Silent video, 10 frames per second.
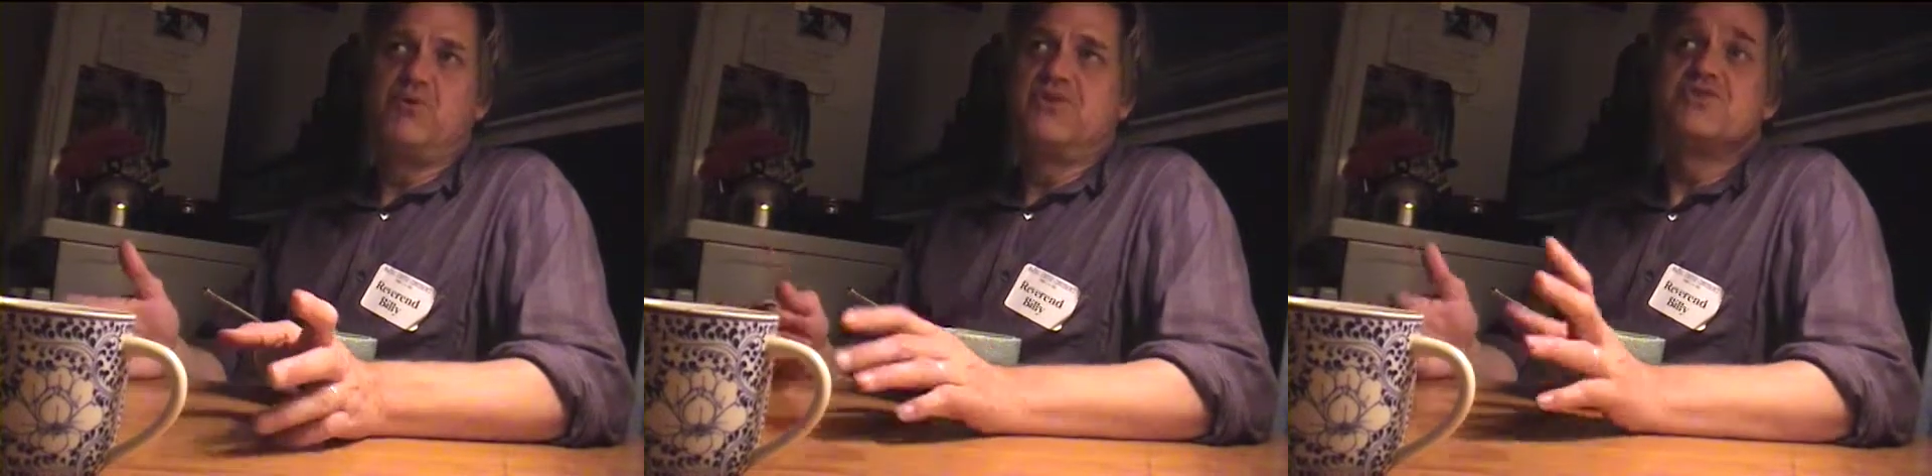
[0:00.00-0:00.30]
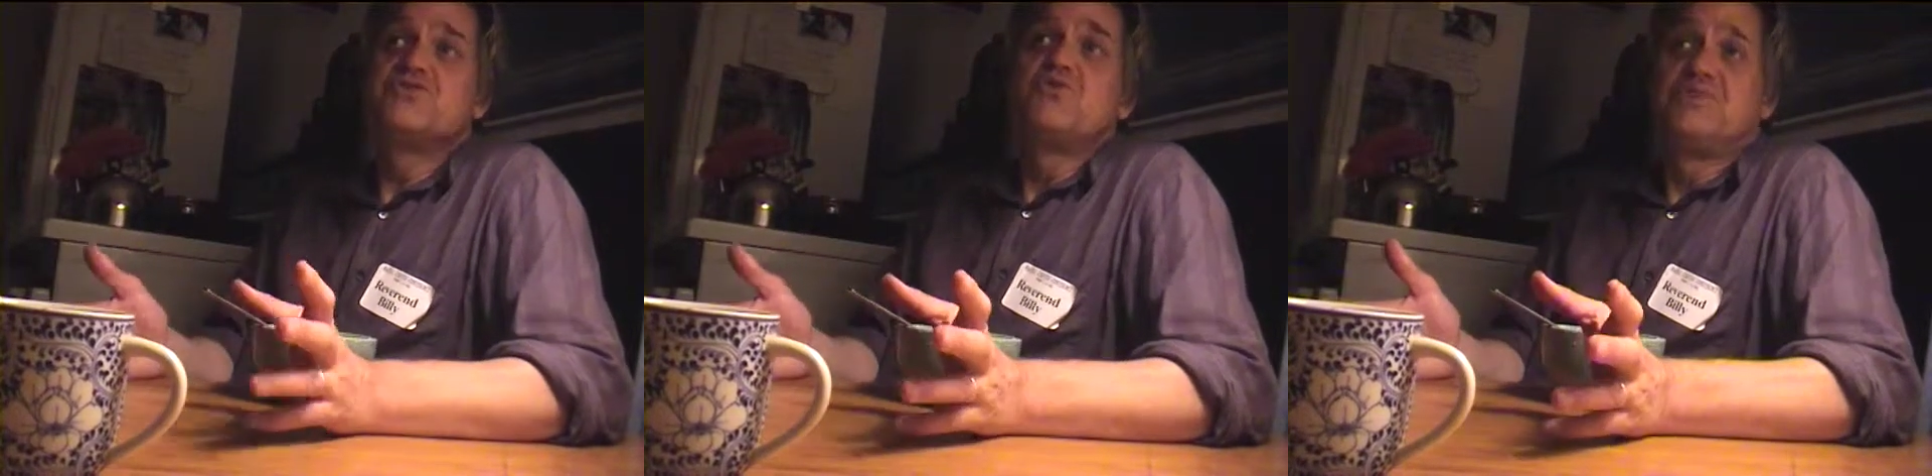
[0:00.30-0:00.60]

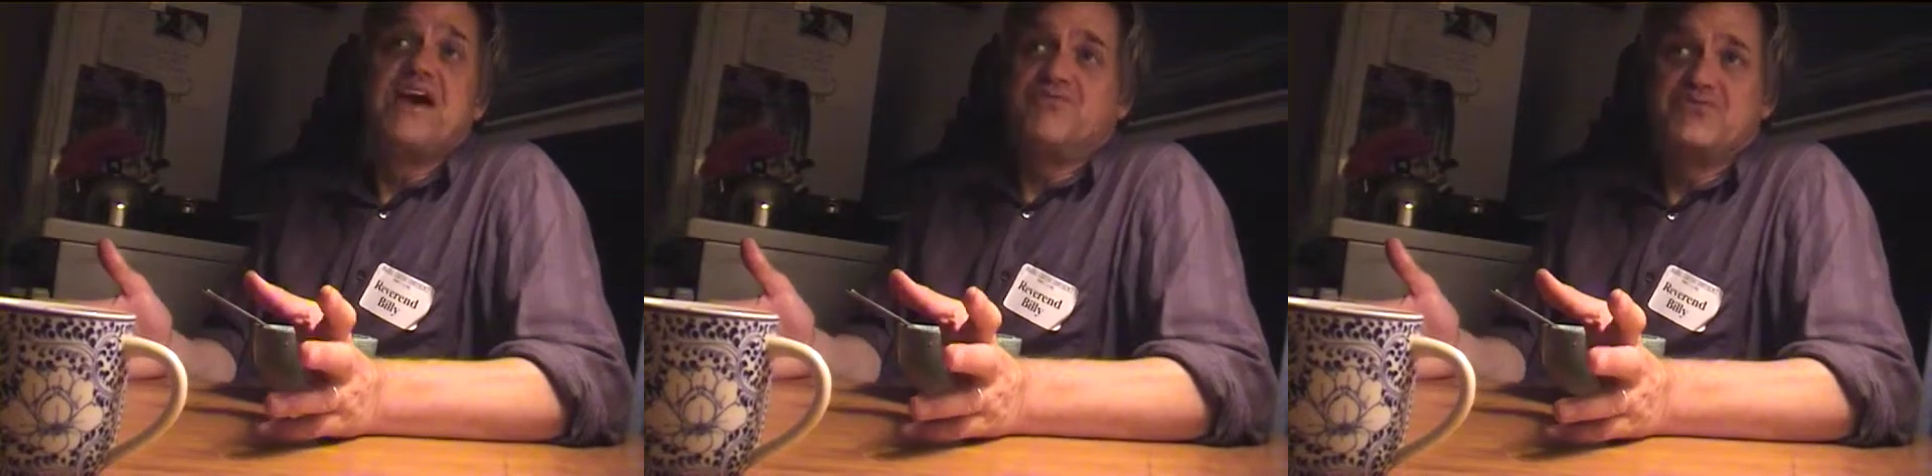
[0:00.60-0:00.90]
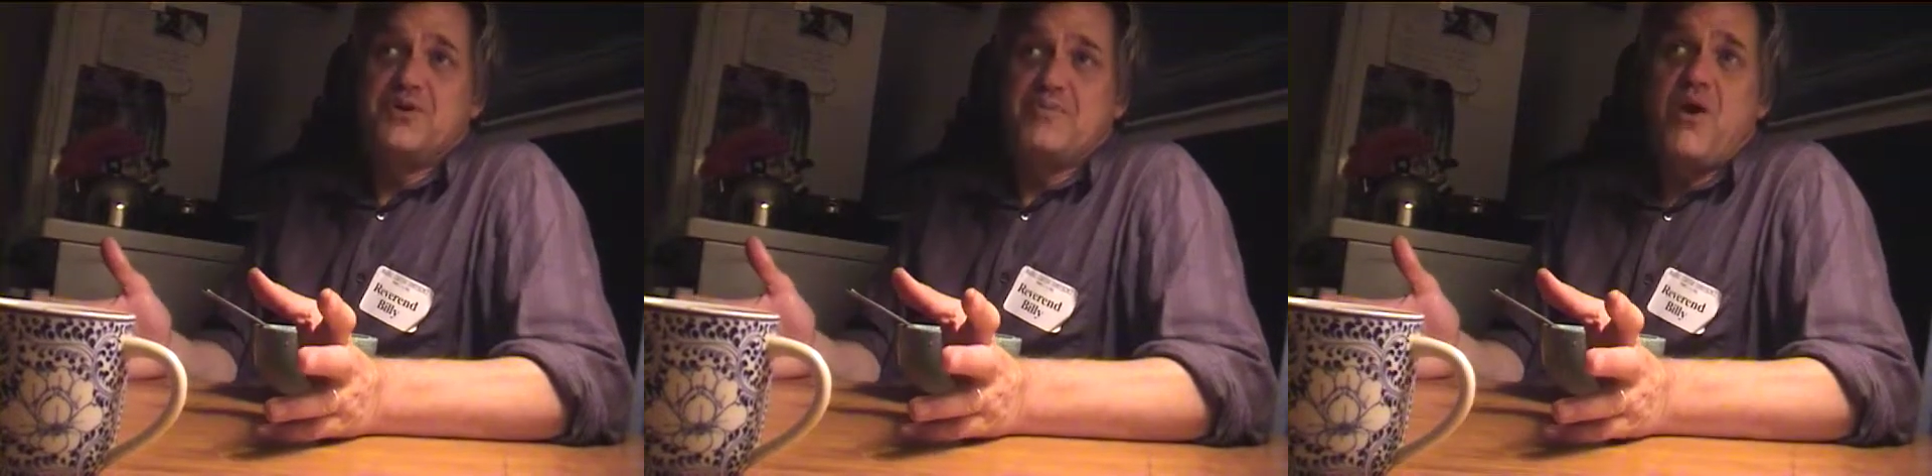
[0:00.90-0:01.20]
There's no left
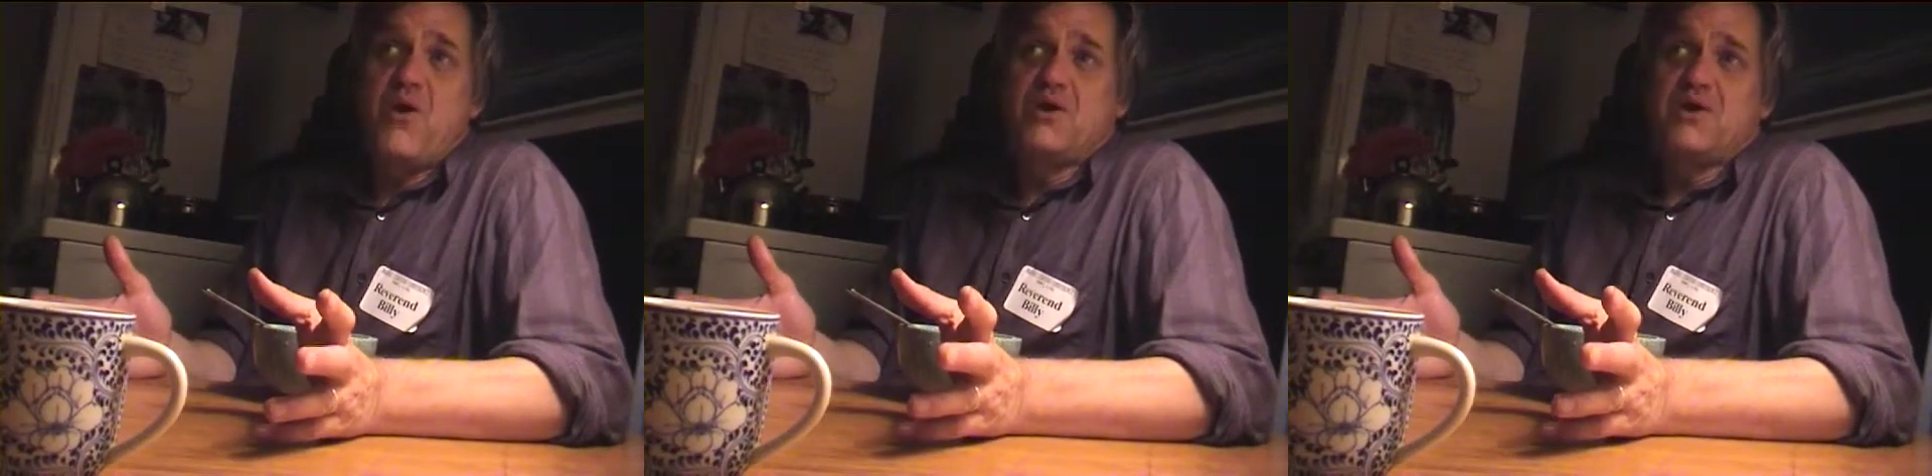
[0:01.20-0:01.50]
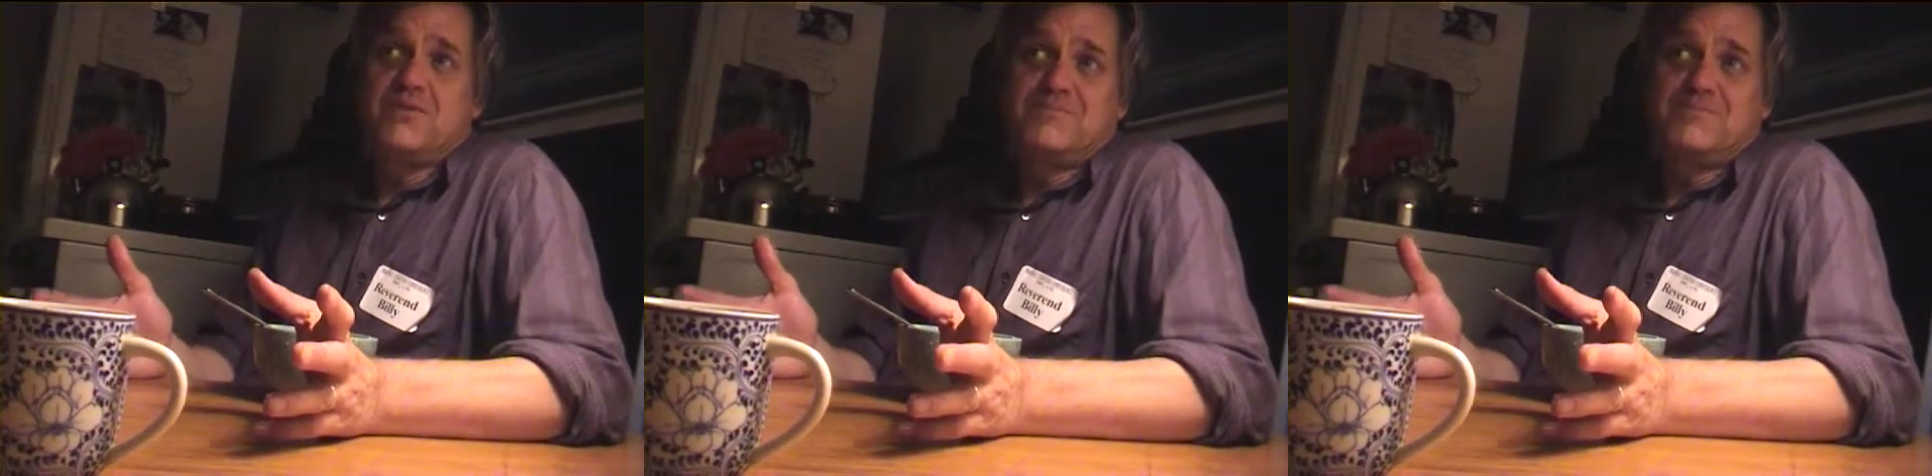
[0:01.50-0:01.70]
in America.